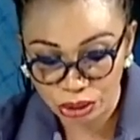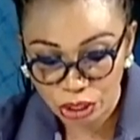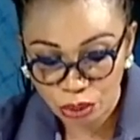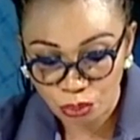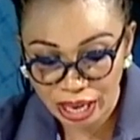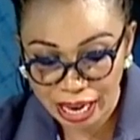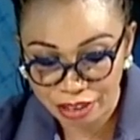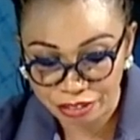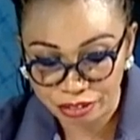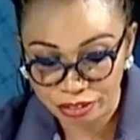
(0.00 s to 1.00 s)
We
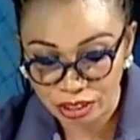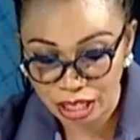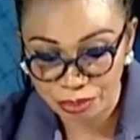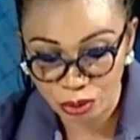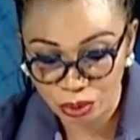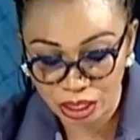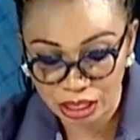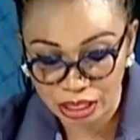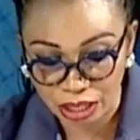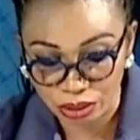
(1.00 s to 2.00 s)
have, let me quickly
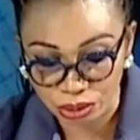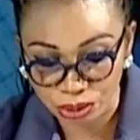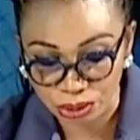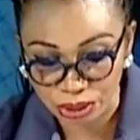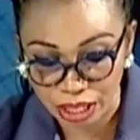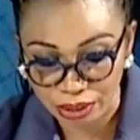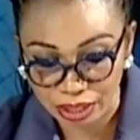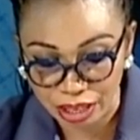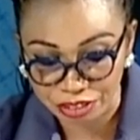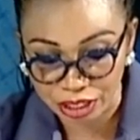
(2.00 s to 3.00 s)
now go to South
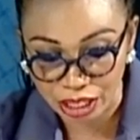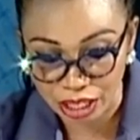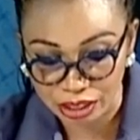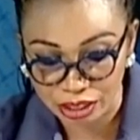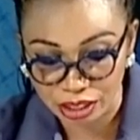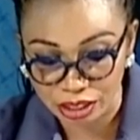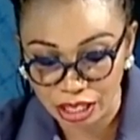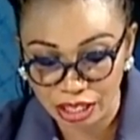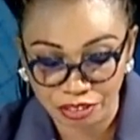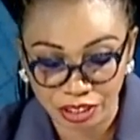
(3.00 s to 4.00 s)
Africa and see.
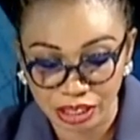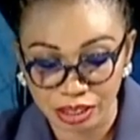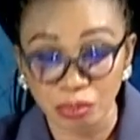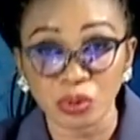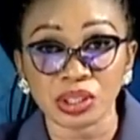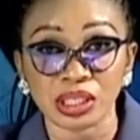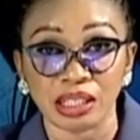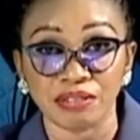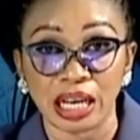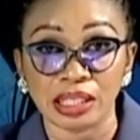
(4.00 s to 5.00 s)
South Africa is the most
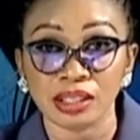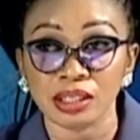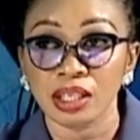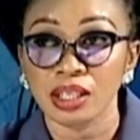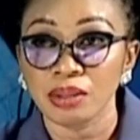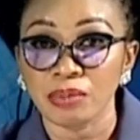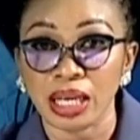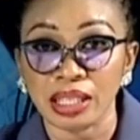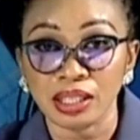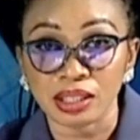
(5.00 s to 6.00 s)
advanced, but I
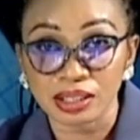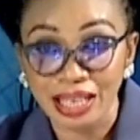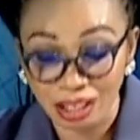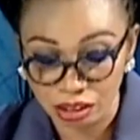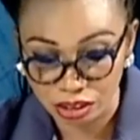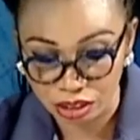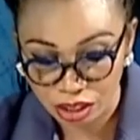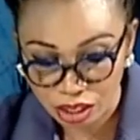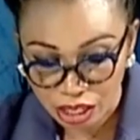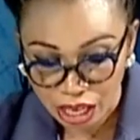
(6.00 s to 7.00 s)
think second
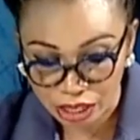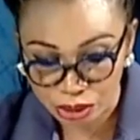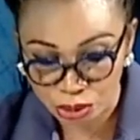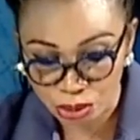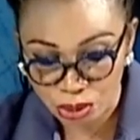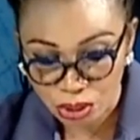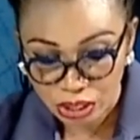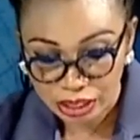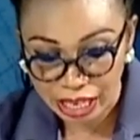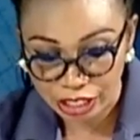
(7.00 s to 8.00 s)
to
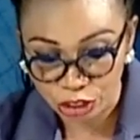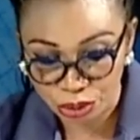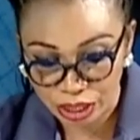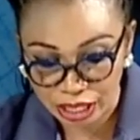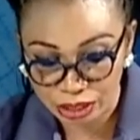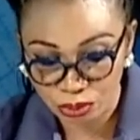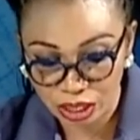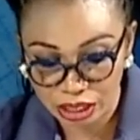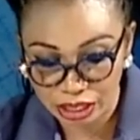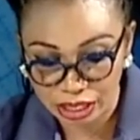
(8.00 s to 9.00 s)
Nigeria. Let's
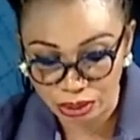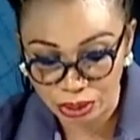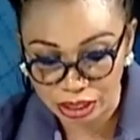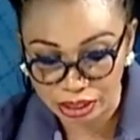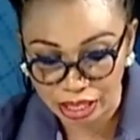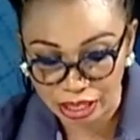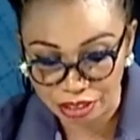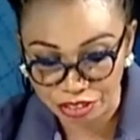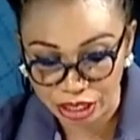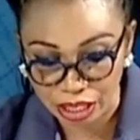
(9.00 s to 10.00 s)
quickly take a look at South
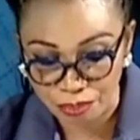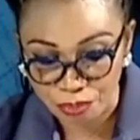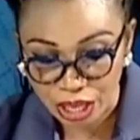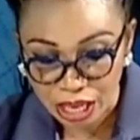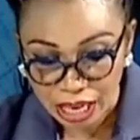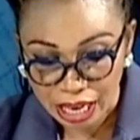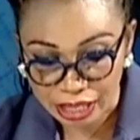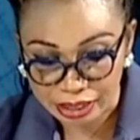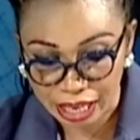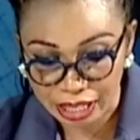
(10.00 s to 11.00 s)
Africa.
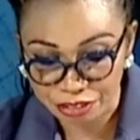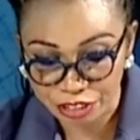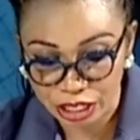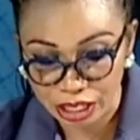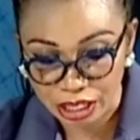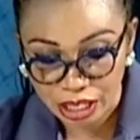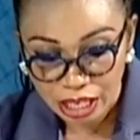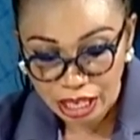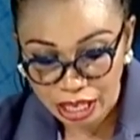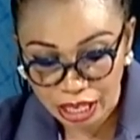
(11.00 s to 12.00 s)
South Africa
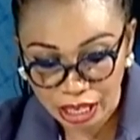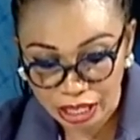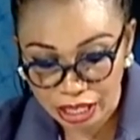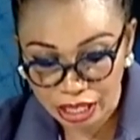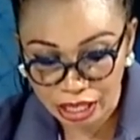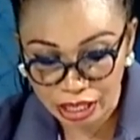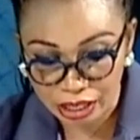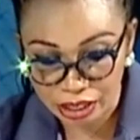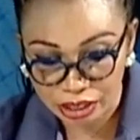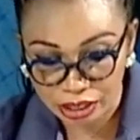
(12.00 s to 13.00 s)

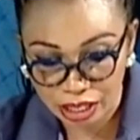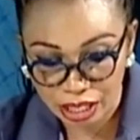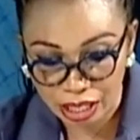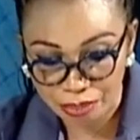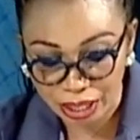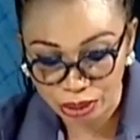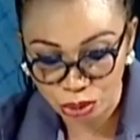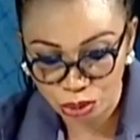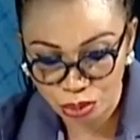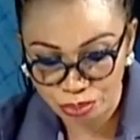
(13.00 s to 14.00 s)
is about
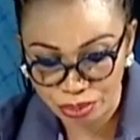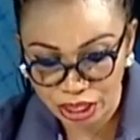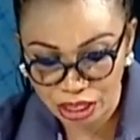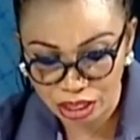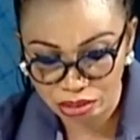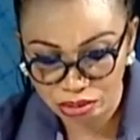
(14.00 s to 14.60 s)
2 billion.